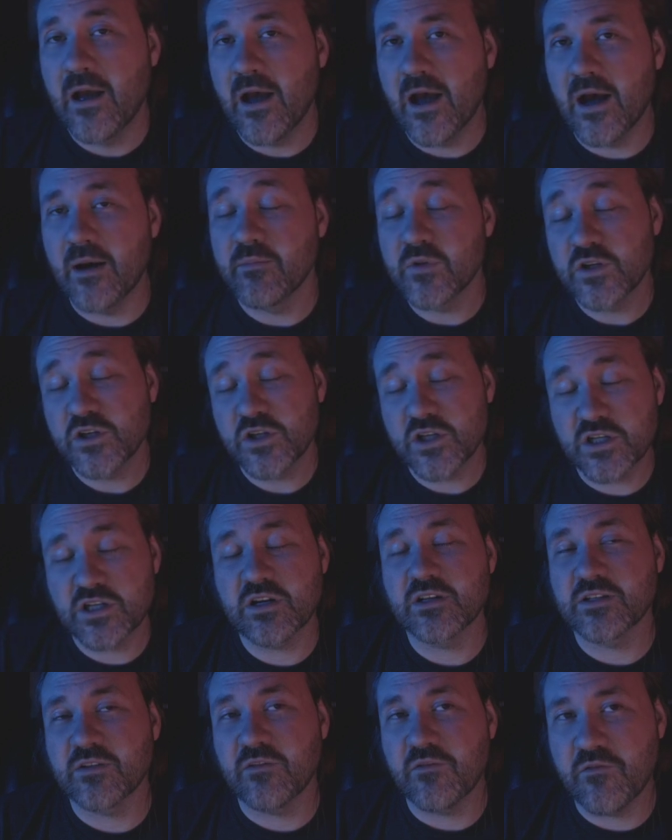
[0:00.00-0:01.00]
Uh, just
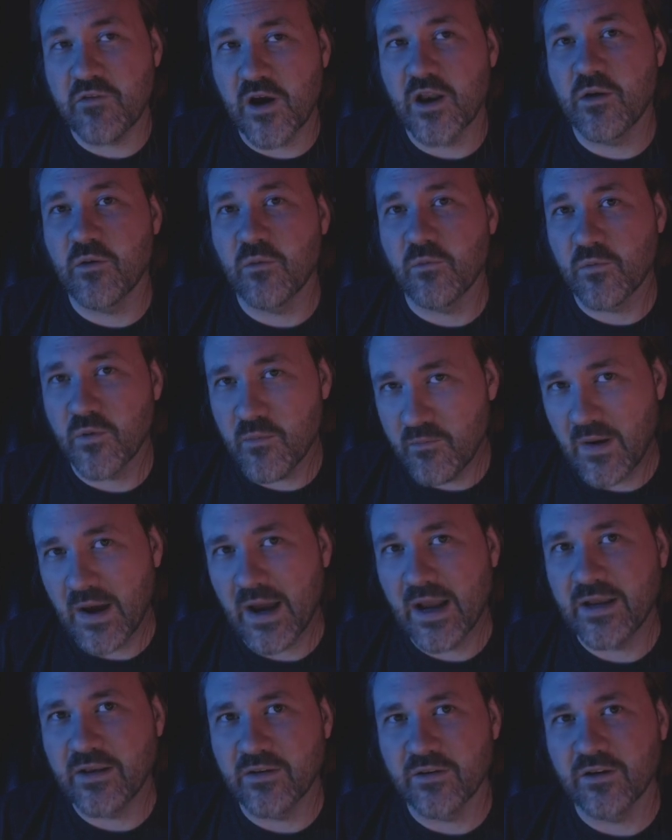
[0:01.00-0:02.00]
as a fun
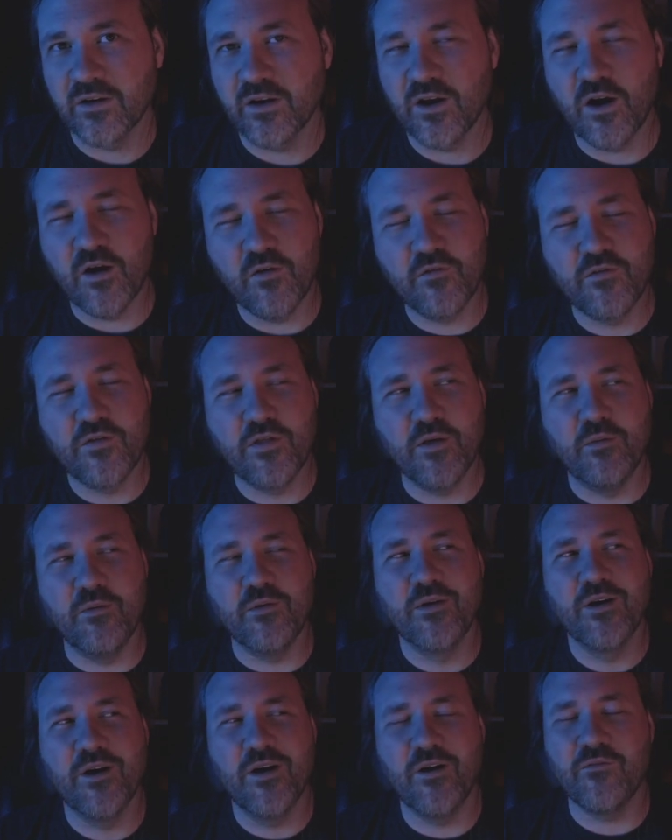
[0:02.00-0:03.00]
reminder of the
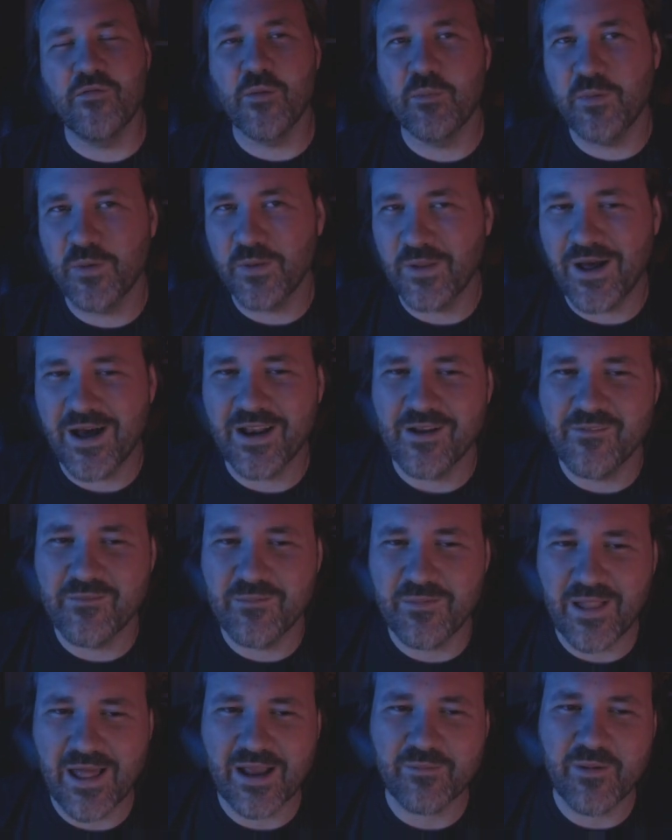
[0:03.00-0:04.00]
of the plot of
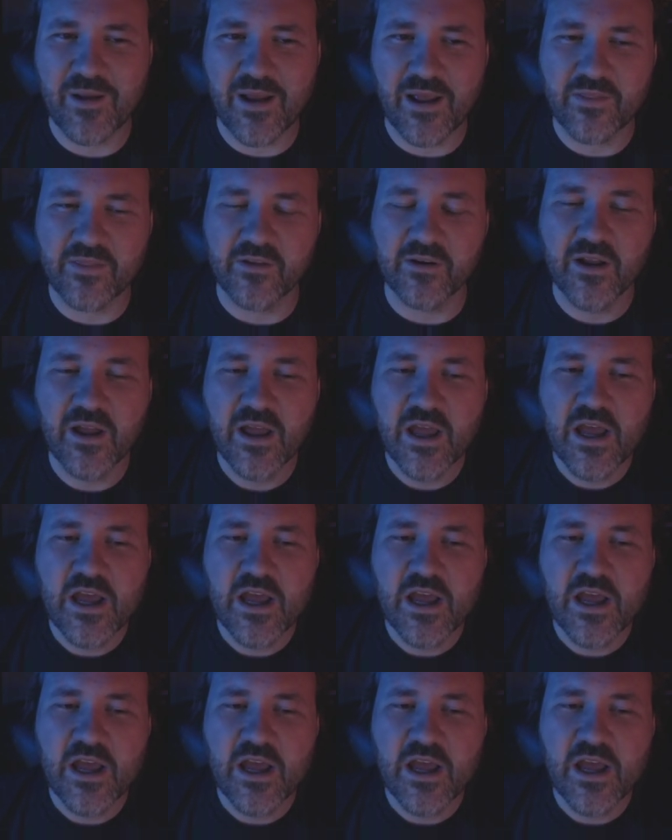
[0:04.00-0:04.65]
Black Panther.